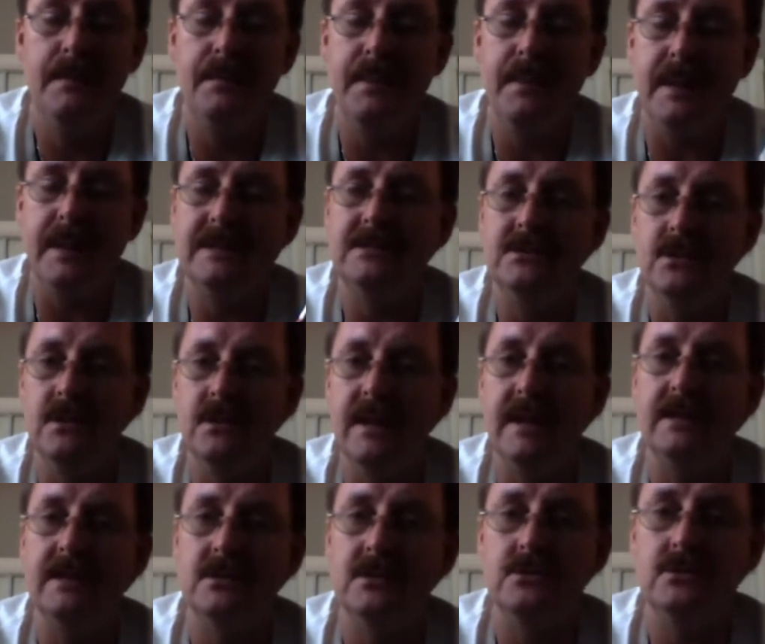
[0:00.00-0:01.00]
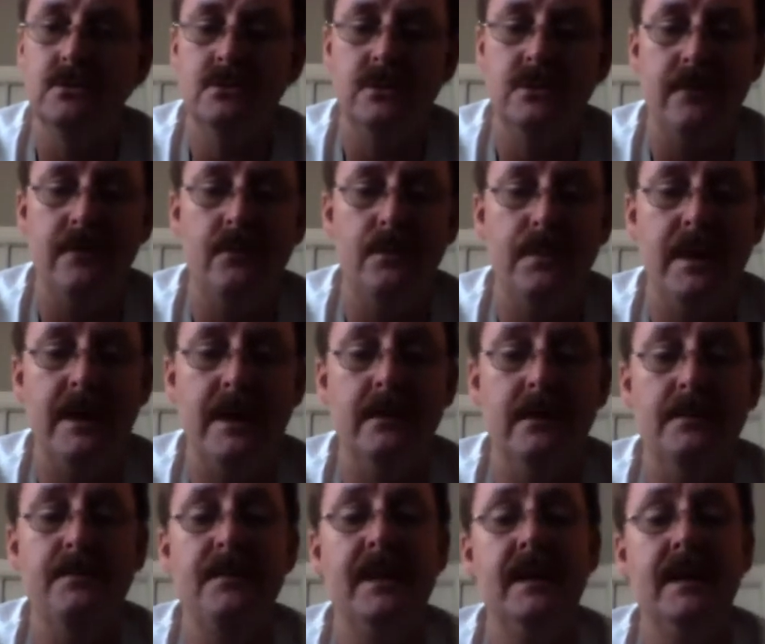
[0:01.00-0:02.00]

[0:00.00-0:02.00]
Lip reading: But I still like the screwdriver better.